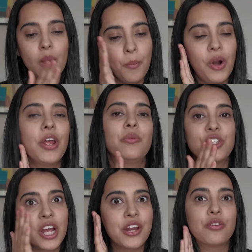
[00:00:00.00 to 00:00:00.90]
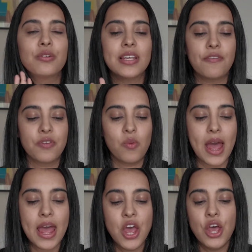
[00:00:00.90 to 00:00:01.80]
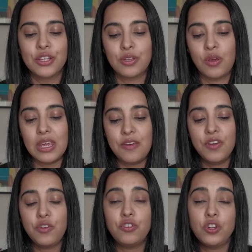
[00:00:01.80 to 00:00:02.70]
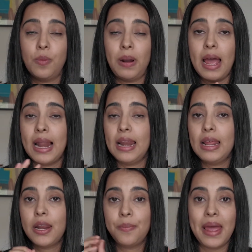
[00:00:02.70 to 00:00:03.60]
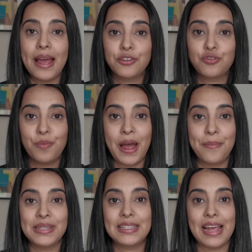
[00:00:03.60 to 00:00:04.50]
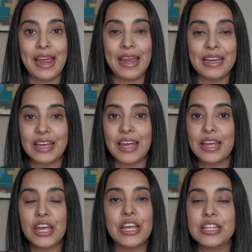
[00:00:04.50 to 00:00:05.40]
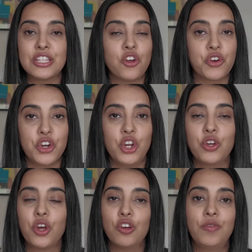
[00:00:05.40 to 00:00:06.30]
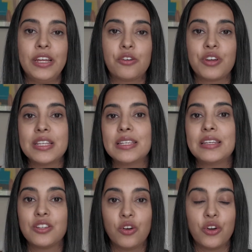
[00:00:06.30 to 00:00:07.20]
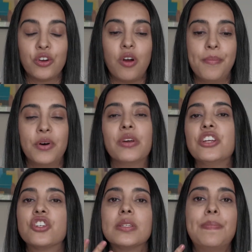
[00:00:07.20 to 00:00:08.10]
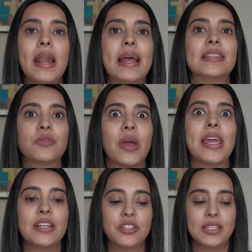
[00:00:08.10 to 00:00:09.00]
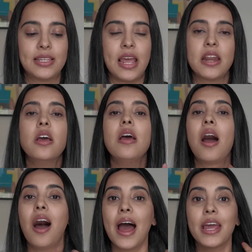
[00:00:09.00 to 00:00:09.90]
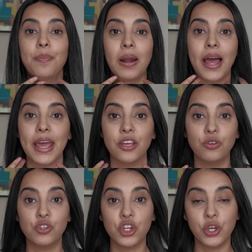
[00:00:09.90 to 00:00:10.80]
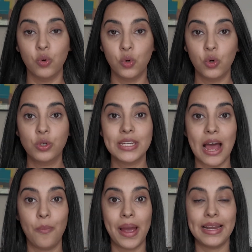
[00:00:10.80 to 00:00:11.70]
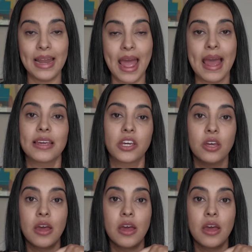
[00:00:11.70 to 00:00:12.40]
product which kind of goes everywhere. So even if you do apply a little bit extra by mistake, it's not going to look overly greasy, it's not going to crumble, it just blends way into the skin. I apply it usually all down my neck,